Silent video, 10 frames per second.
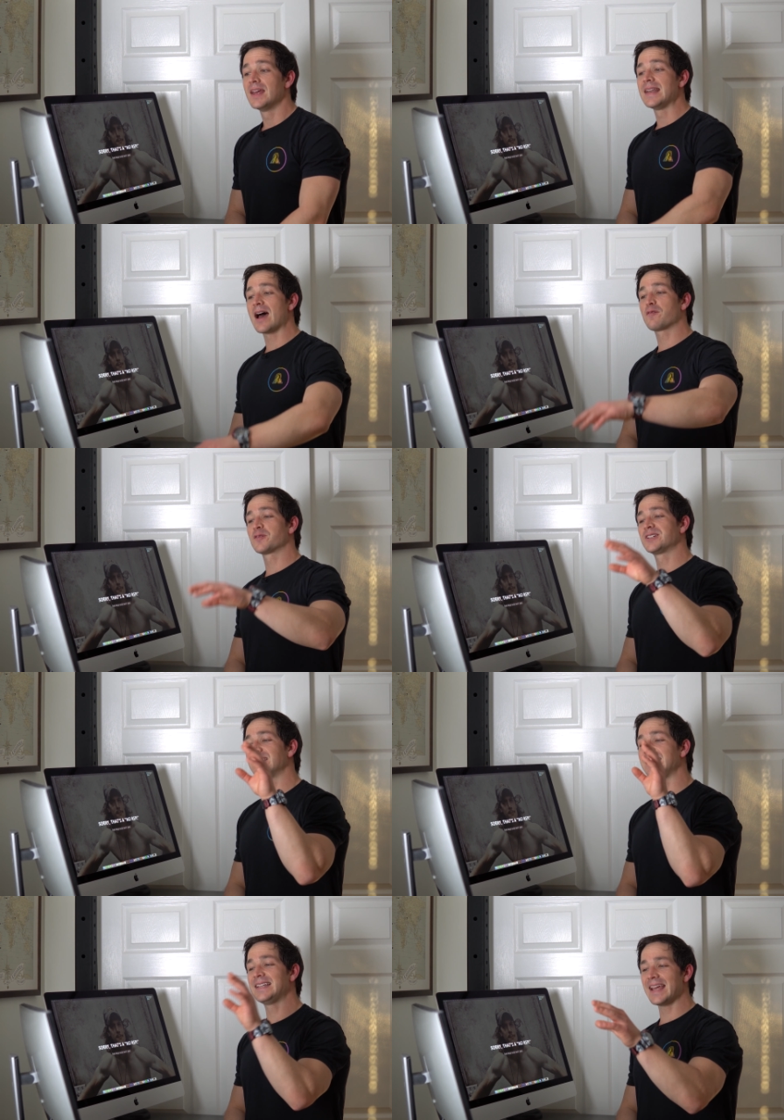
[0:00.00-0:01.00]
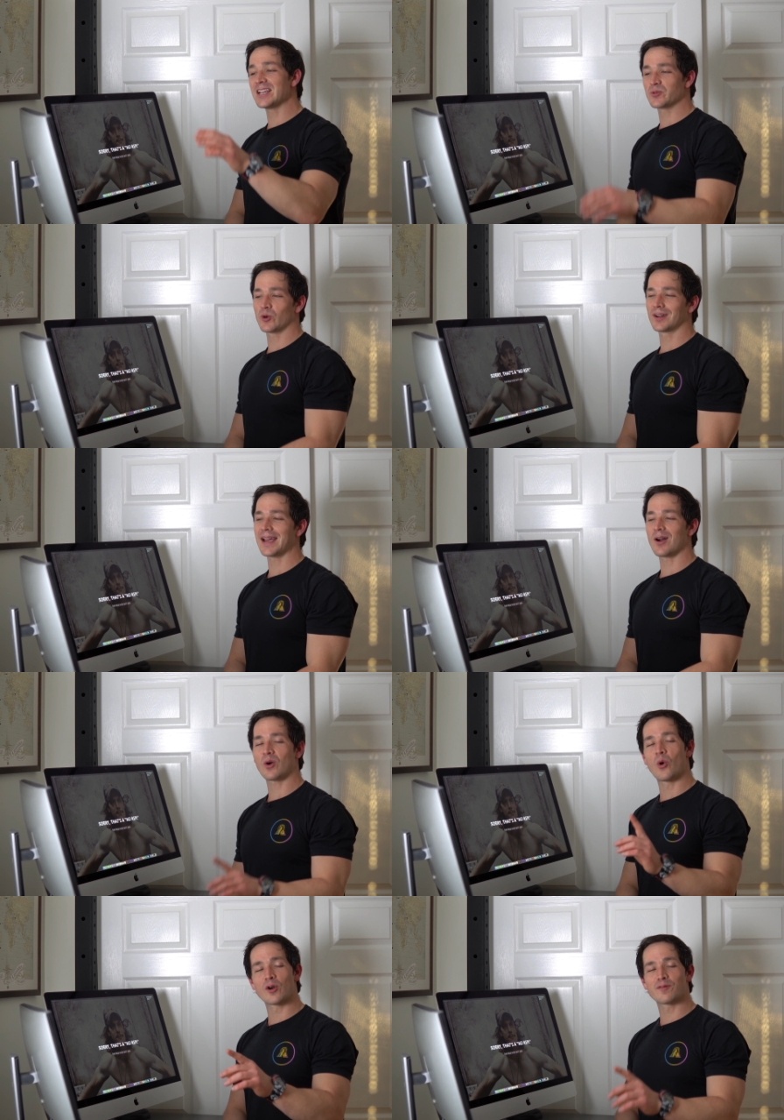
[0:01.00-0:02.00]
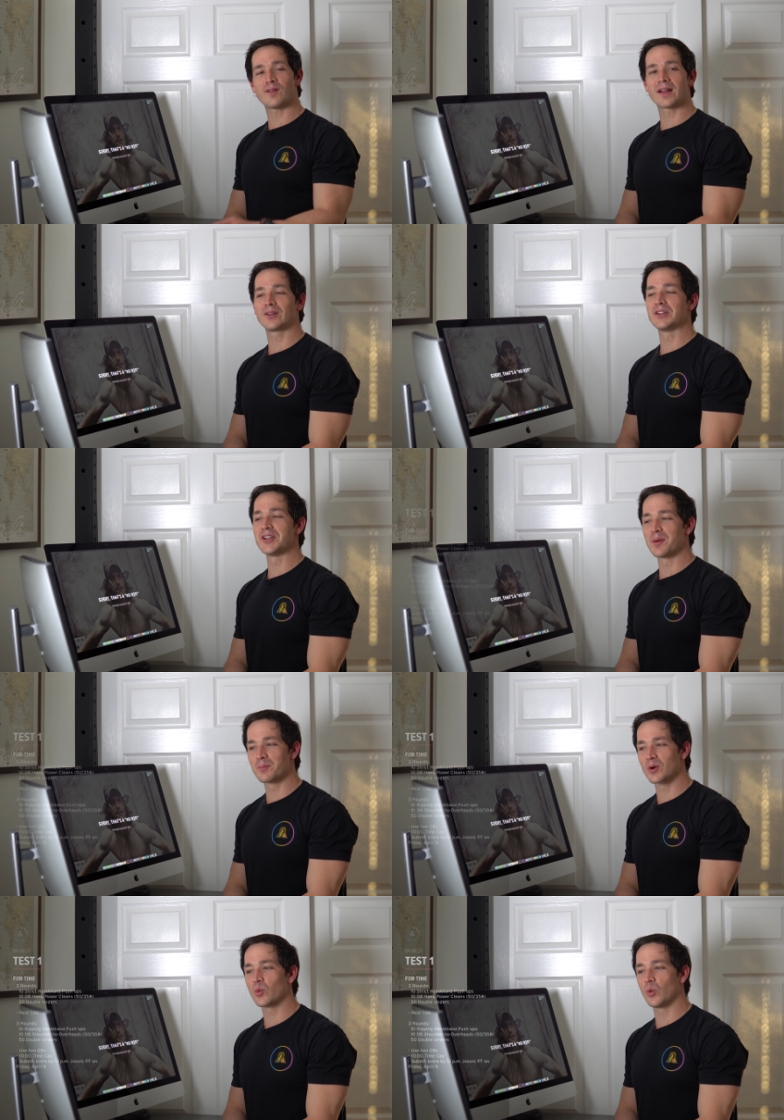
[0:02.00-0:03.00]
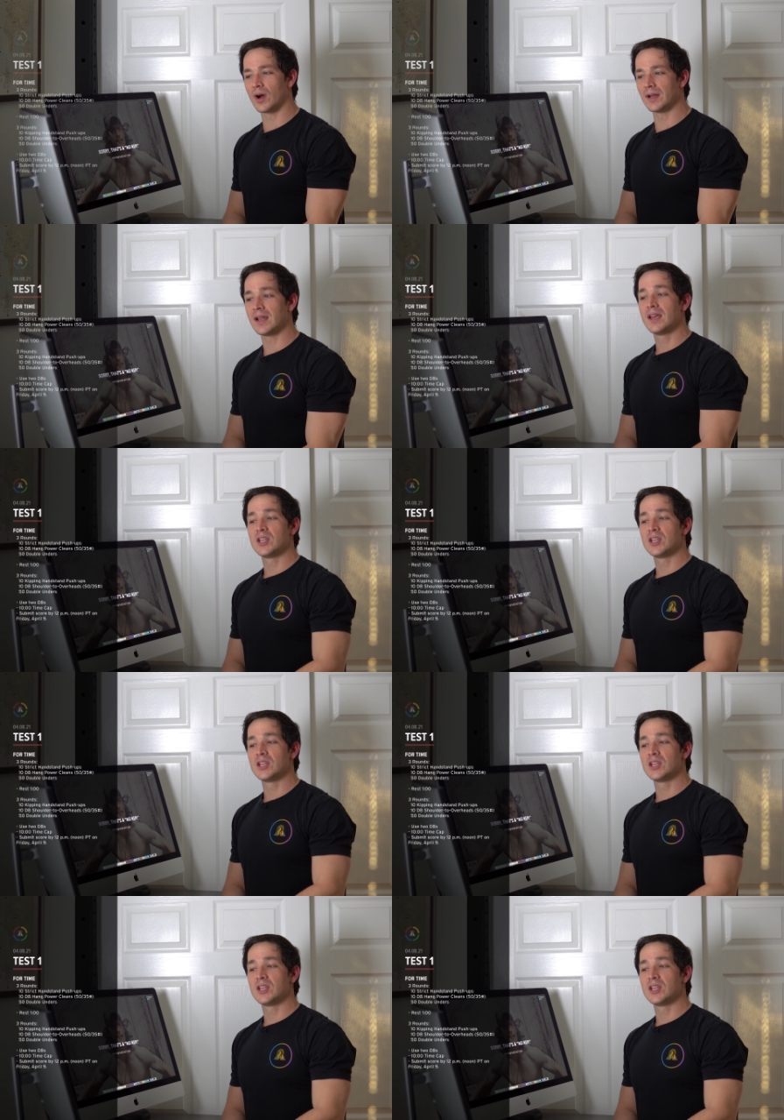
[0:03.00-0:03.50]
Now for today's workout, quarterfinal number 1,